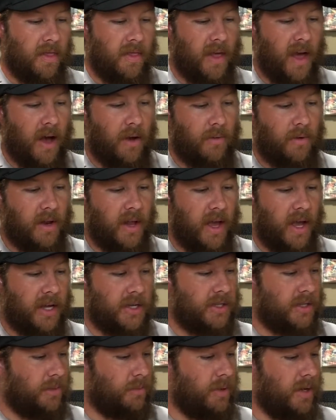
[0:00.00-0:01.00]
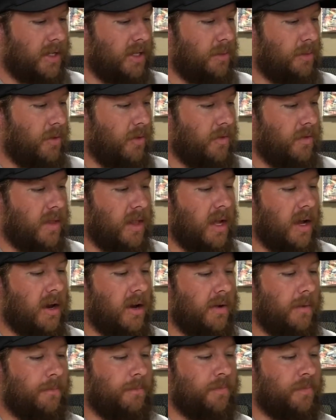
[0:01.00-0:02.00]
that one I actually picked up over
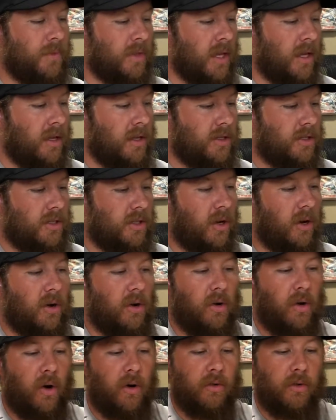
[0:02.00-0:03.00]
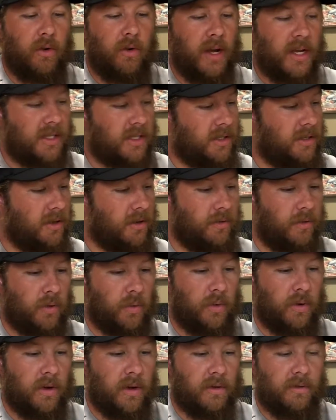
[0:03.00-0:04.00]
there. So over at Silver
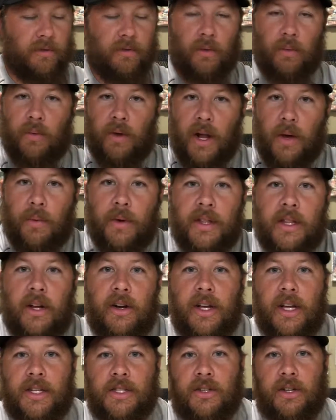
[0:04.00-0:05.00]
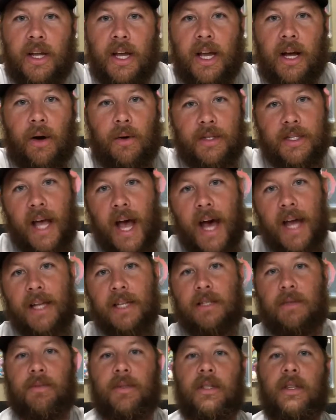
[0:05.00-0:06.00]
Wolf, when I went there yesterday, I was
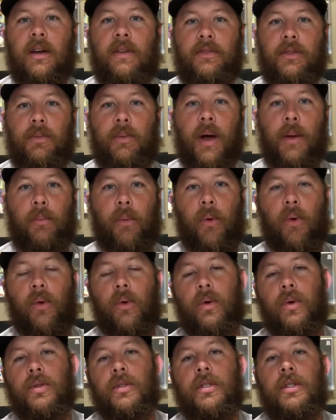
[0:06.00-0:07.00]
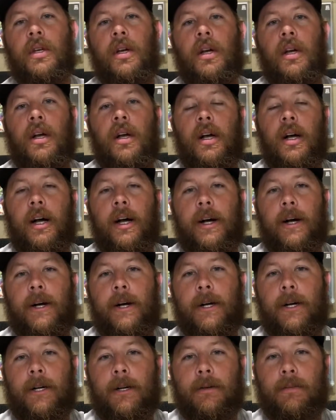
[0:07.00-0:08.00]
adding some stuff to my polls,
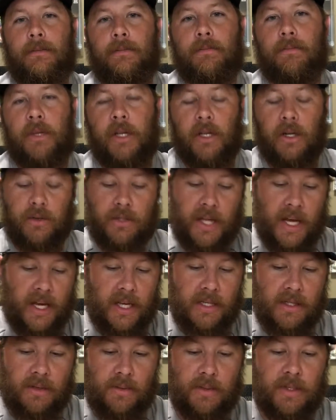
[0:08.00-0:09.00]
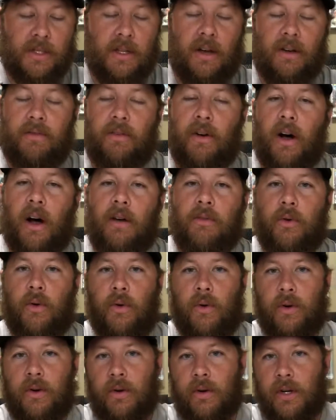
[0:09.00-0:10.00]
you know, taking some stuff off,
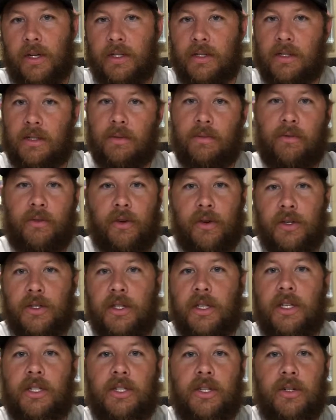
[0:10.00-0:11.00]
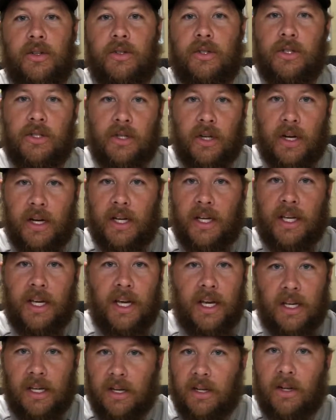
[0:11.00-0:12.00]
ordering some first issues, just trying to
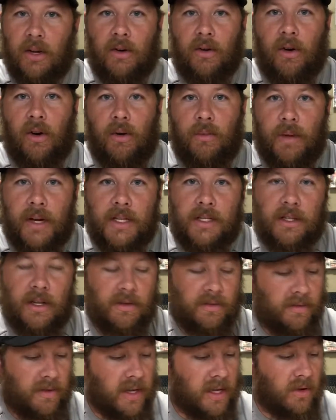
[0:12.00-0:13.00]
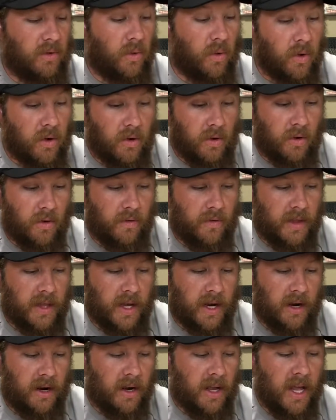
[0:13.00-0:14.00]
get, you know, all my stuff in order over
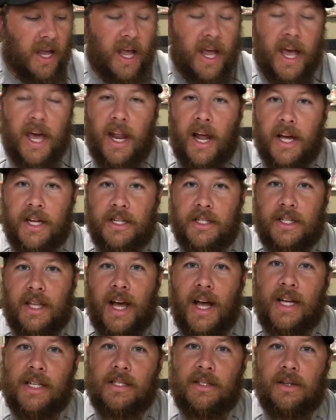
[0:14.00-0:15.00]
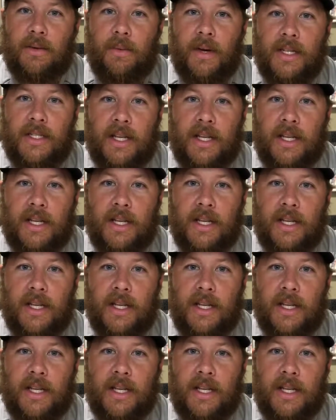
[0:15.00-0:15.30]
there. And I just asked them, I